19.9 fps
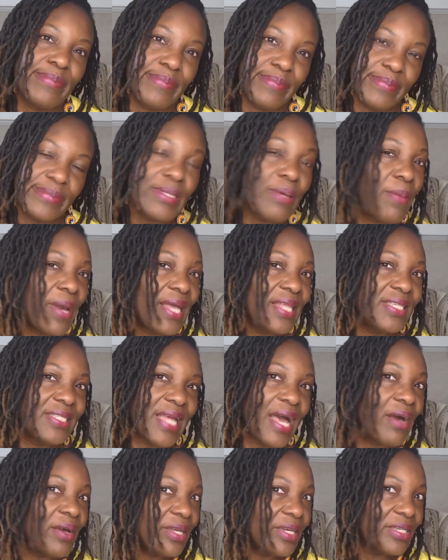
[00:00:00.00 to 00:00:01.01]
somebody's
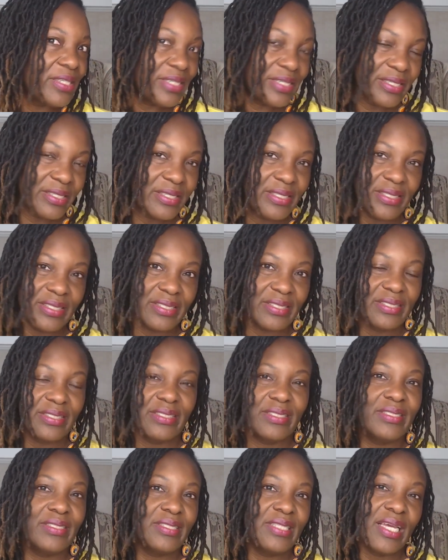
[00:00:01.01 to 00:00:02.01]
out here
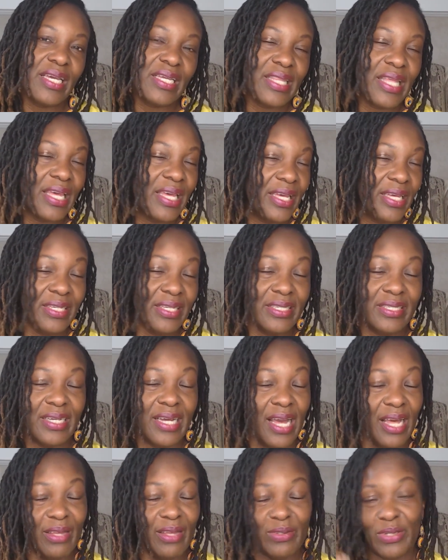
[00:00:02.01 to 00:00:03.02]
thinking
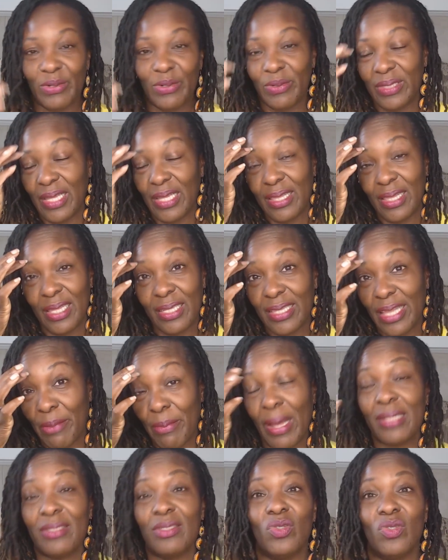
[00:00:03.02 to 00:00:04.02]
I don't know what they think they
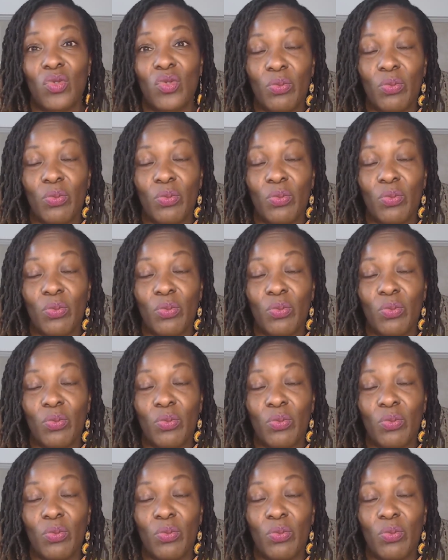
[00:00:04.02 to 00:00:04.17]
about to do,